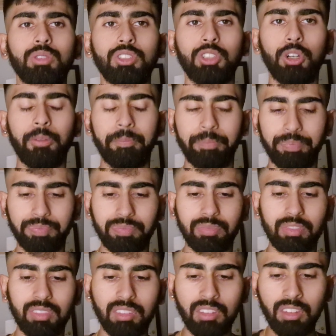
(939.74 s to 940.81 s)
So
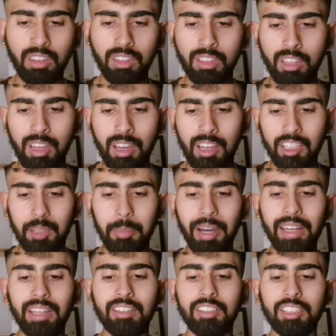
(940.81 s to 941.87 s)
the
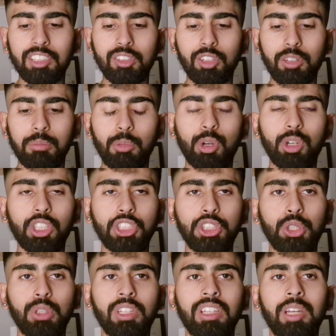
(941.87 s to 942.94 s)
batting does look more
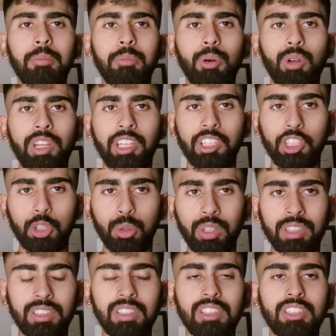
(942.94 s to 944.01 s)
assured than their bowling going
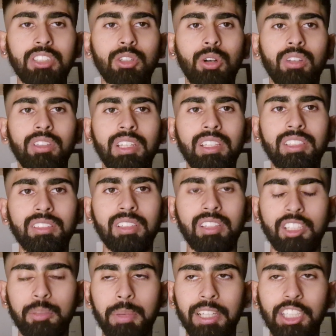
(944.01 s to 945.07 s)
into this contest, and
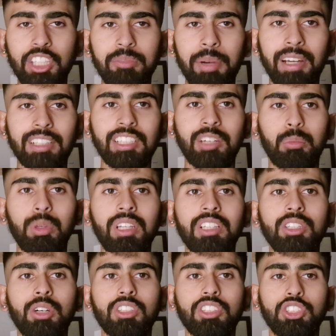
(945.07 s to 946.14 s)
especially if Pakistan win the
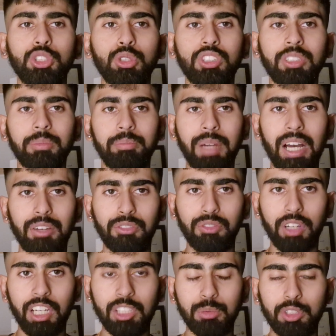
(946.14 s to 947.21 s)
toss and choose to bat
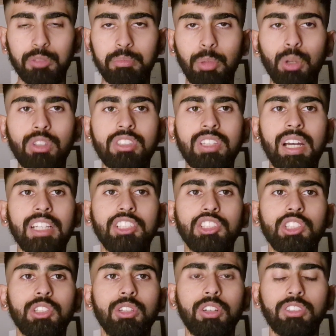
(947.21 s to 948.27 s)
first, which both sides
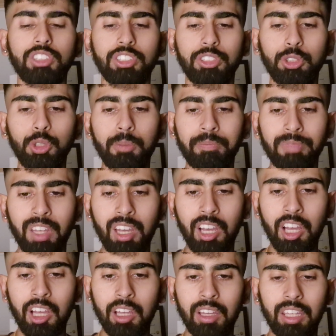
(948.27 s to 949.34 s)
should look to do,
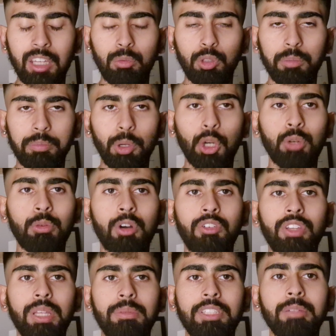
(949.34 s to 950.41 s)
it would bode well for
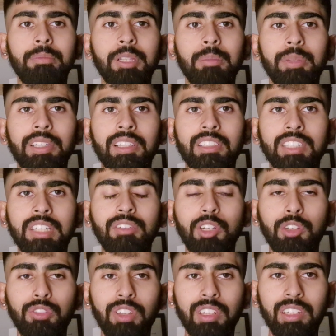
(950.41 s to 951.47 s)
them simply because even
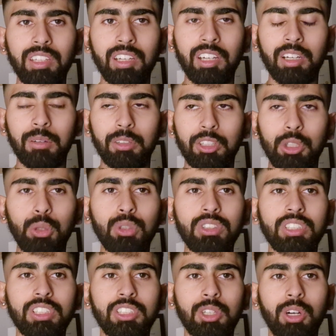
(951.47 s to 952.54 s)
if India lose
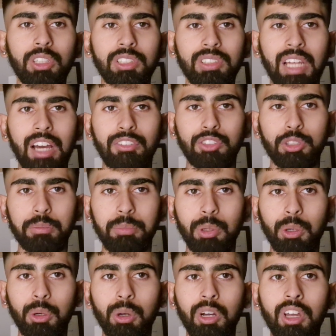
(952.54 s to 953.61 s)
the toss and have to
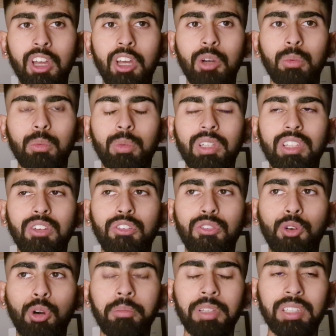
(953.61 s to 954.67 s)
bowl, with the
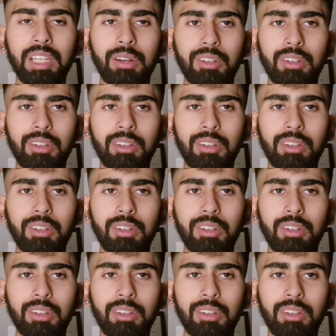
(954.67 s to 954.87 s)
form that their